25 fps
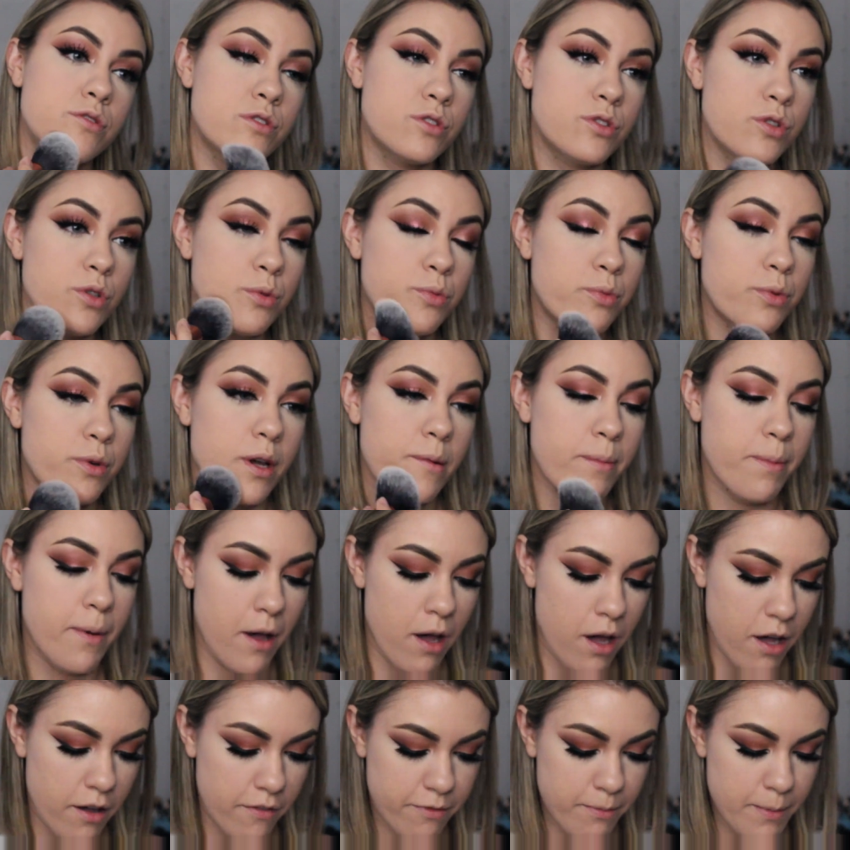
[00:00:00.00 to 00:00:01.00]
to rub
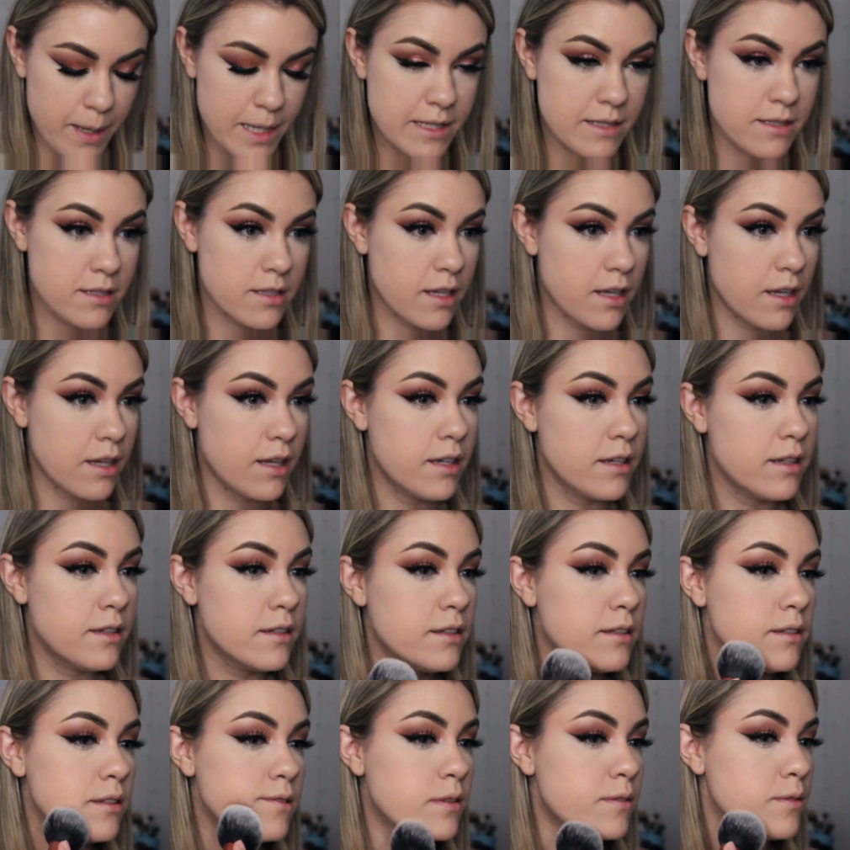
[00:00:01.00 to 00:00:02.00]
off my
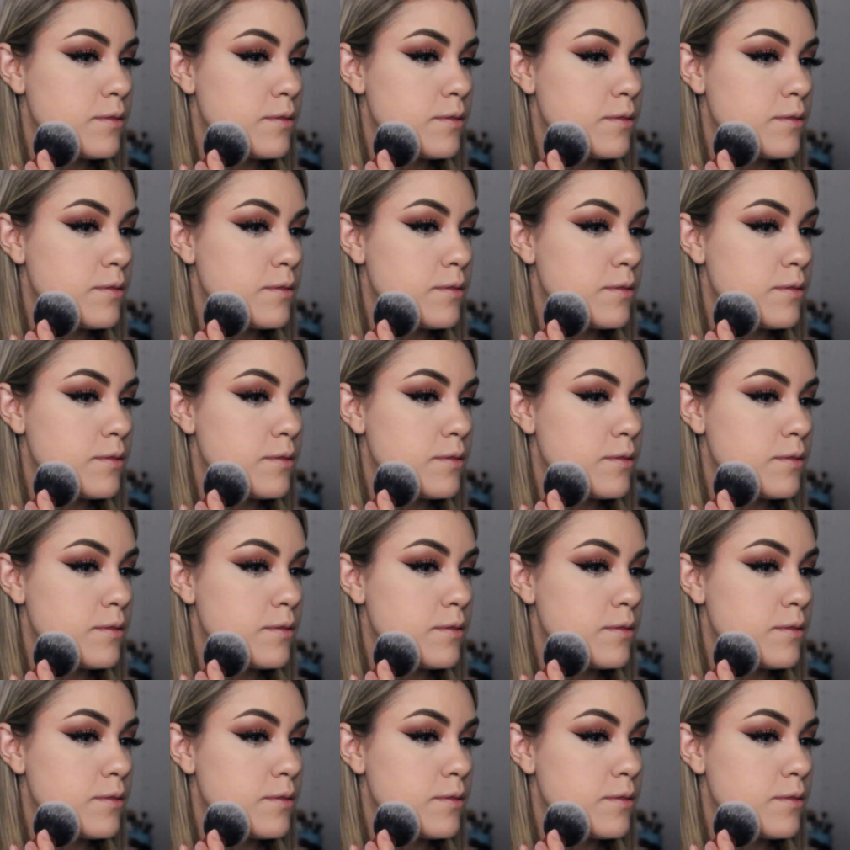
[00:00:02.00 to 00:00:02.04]
skin.